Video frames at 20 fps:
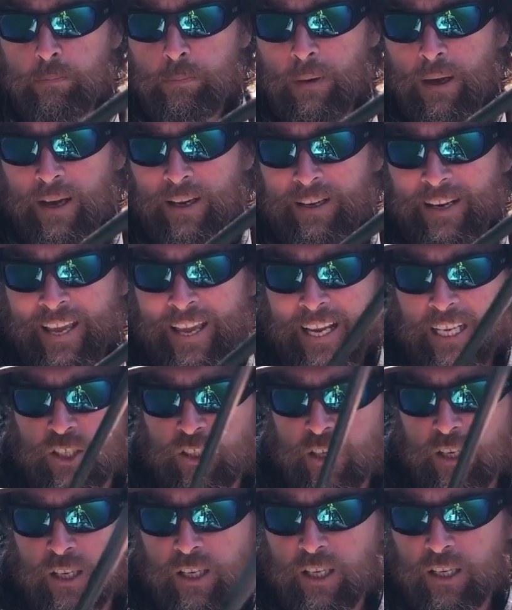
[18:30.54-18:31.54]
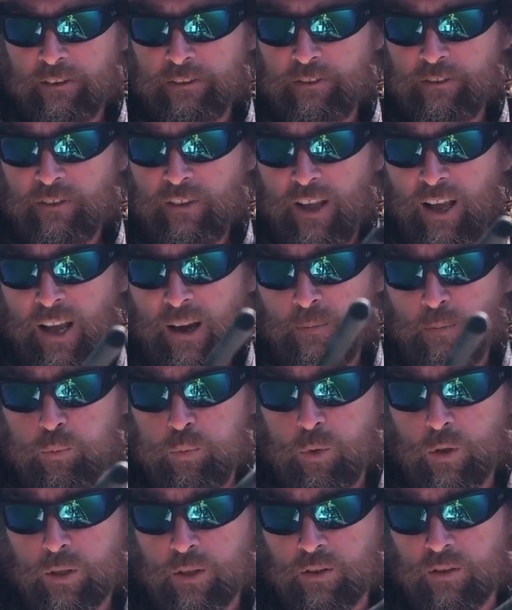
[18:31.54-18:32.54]
butt actually lifts
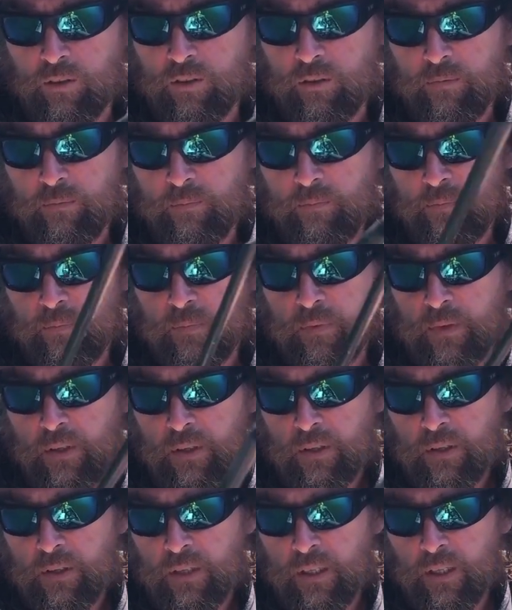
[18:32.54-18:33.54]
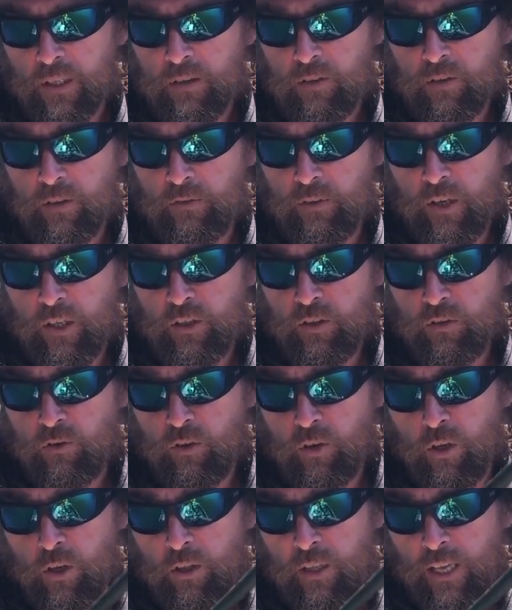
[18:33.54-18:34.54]
upwards. Okay, so if I just
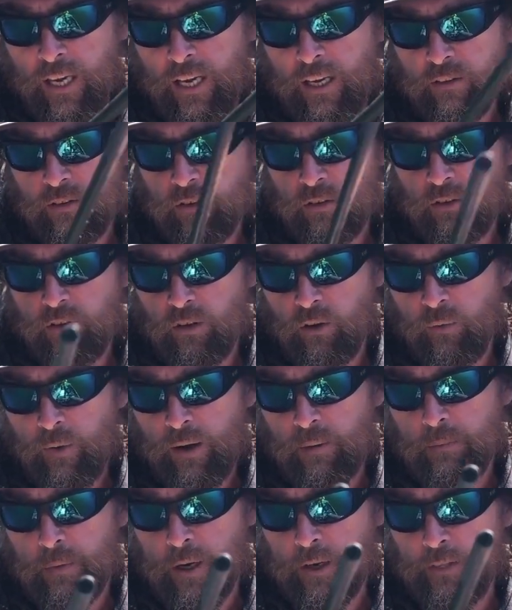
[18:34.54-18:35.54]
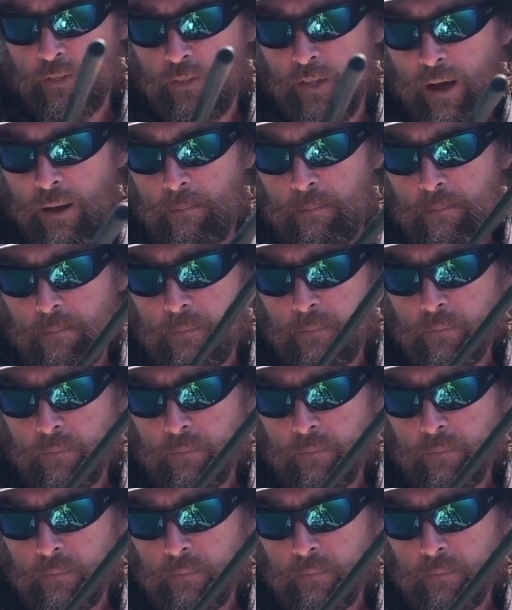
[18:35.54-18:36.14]
turn the axis around my thumb,